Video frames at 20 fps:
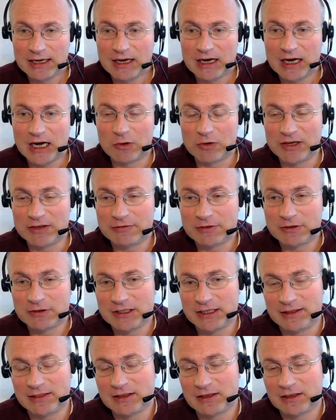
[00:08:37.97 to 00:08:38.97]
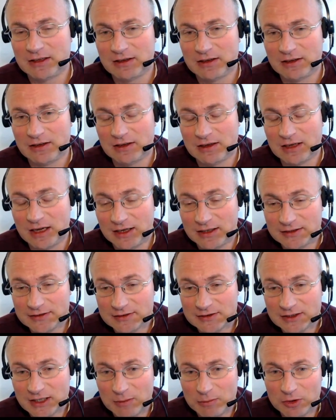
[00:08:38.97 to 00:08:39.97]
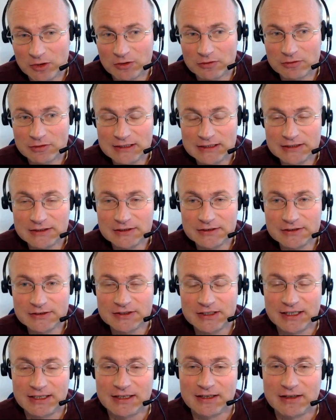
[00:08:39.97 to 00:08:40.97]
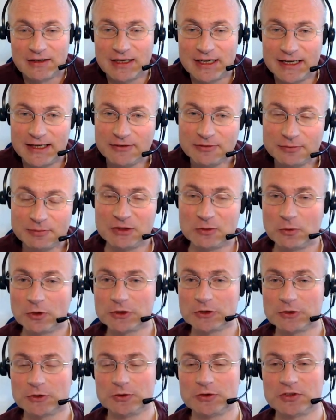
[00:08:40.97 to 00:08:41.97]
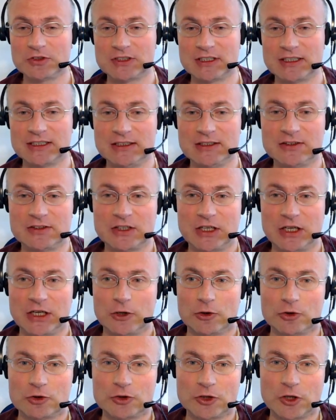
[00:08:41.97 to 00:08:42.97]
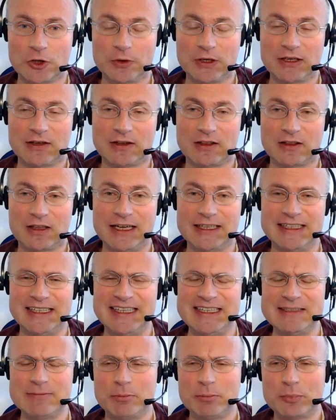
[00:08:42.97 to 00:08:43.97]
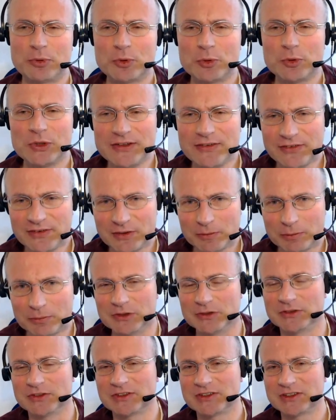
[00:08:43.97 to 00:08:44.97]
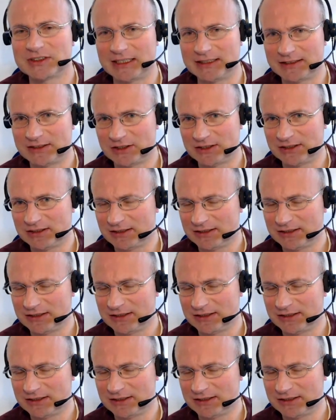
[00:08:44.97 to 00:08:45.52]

However, in the last couple of years there have been 1 or 2 studies showing that in principle such